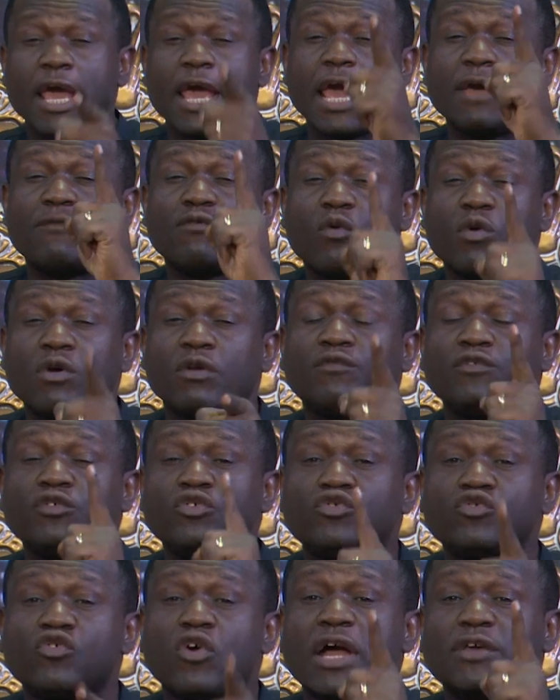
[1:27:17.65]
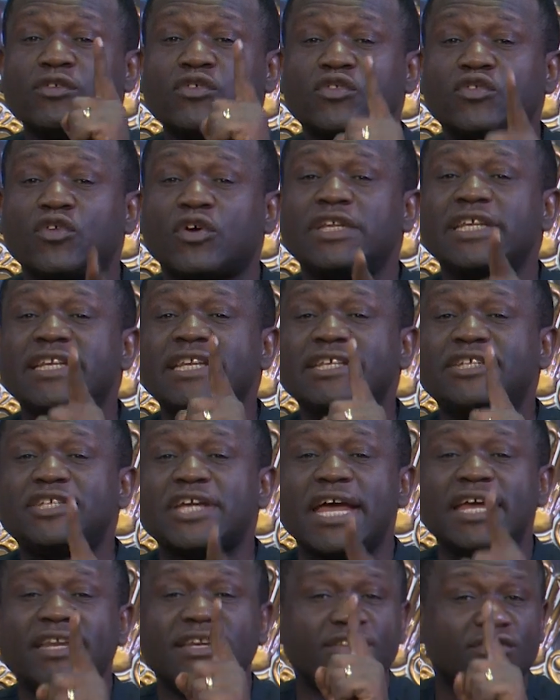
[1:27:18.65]
Every one of you should go and study the
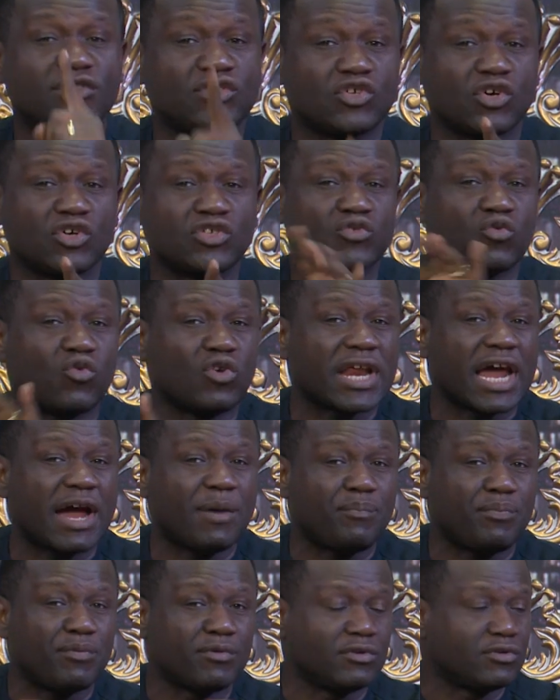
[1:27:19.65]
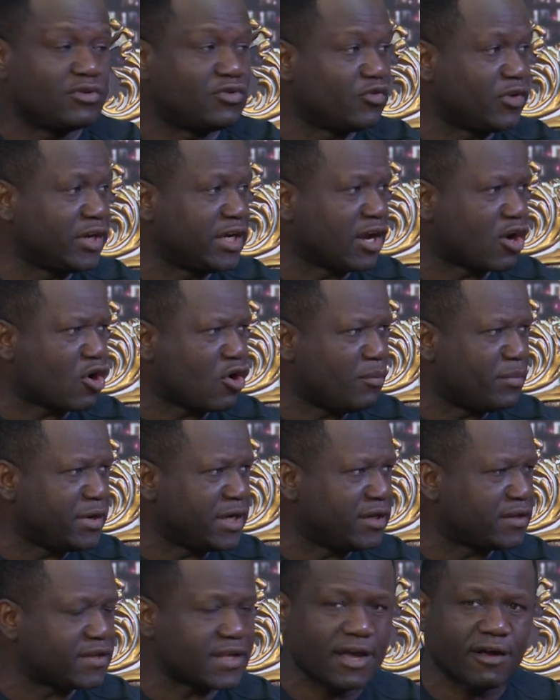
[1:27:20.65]
Chinese church, what happened during the
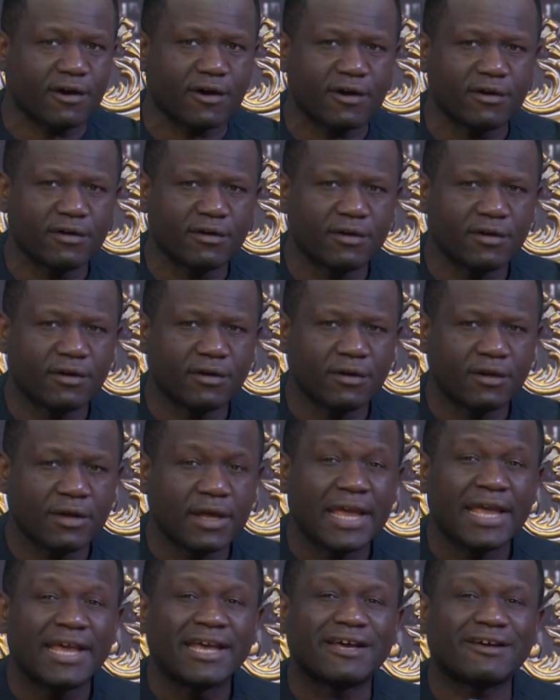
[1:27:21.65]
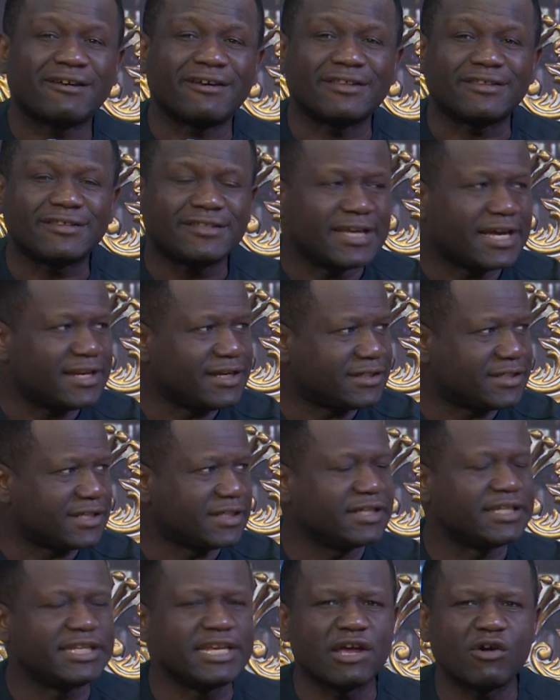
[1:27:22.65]
communist era. Christianity,
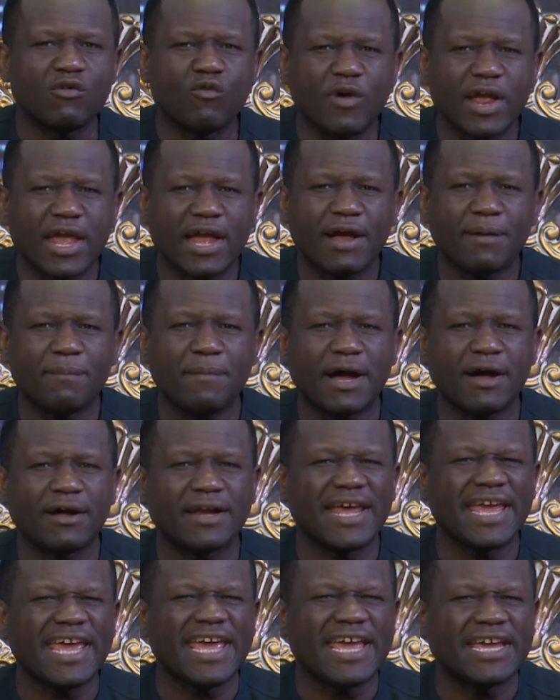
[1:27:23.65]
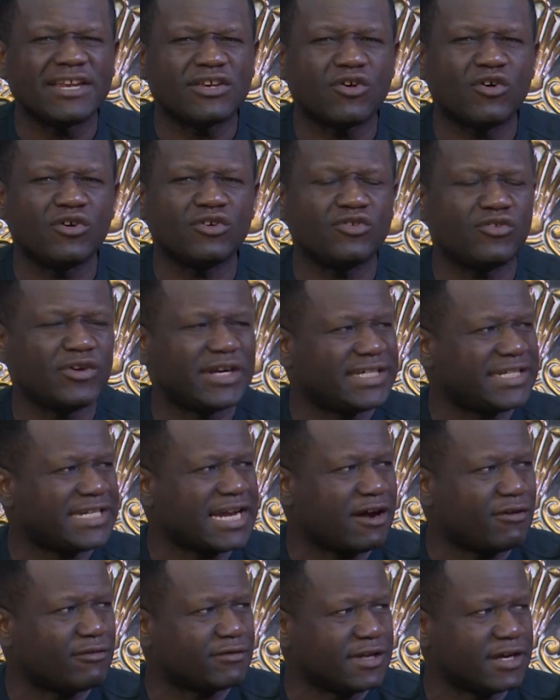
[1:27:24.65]
there were about
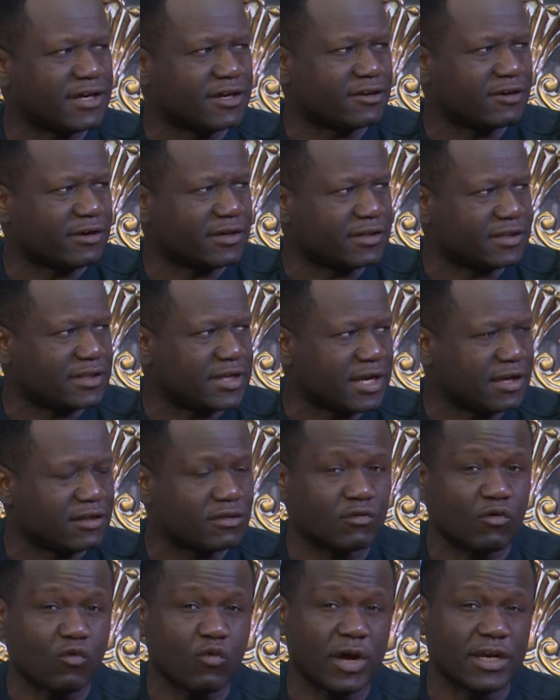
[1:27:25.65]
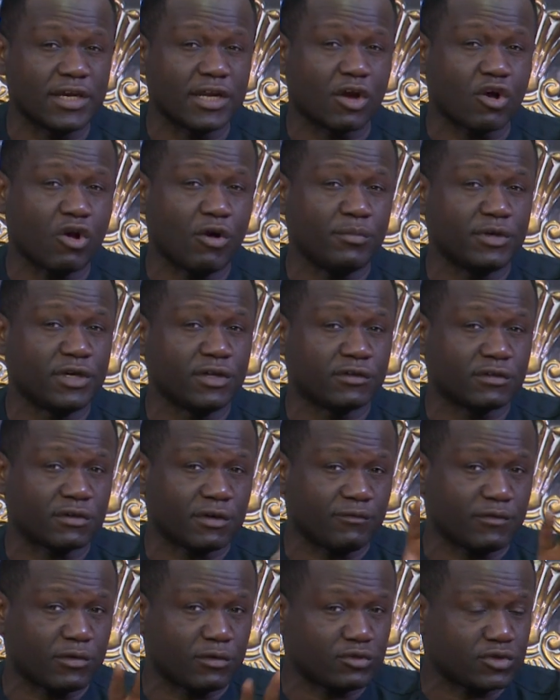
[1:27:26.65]
800,000 Christians when the communist
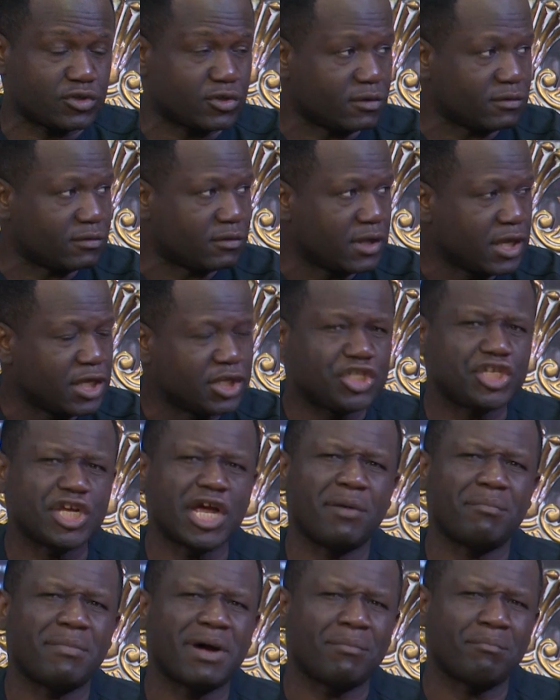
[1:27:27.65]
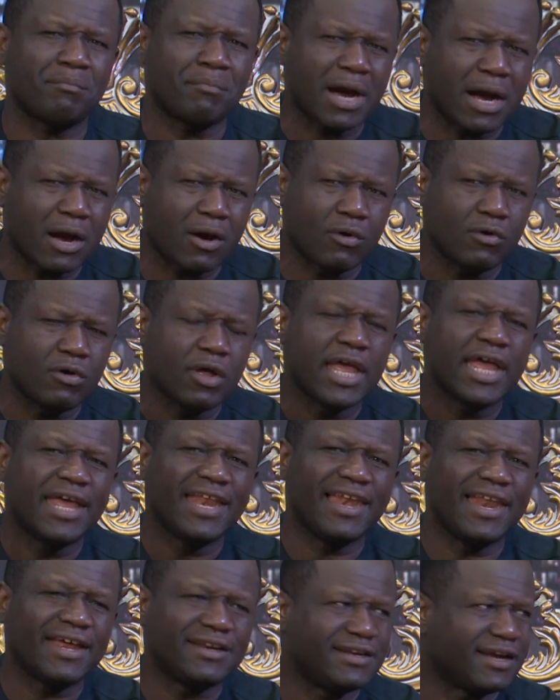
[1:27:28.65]
revolution, Chairman Mao
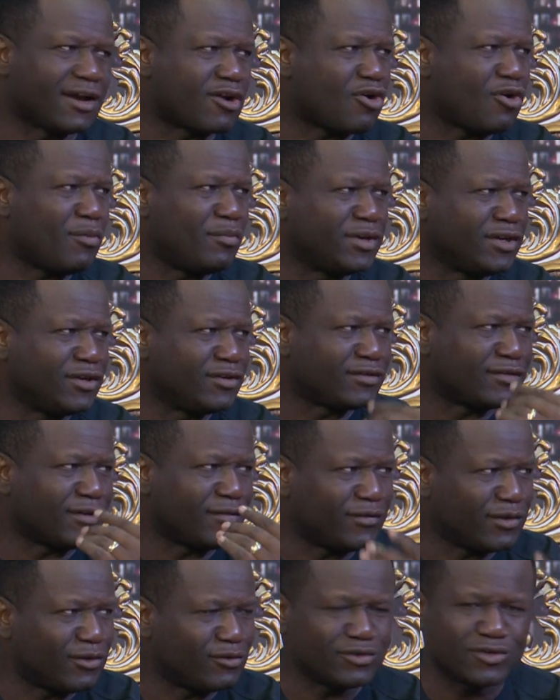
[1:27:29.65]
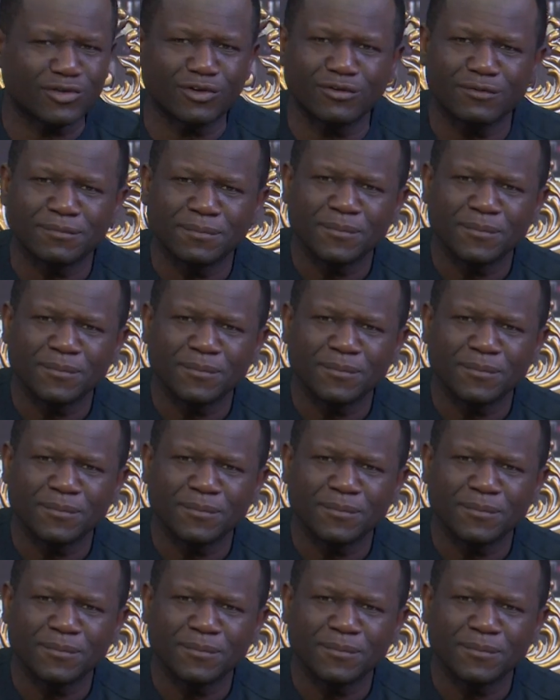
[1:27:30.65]
led the communist revolution.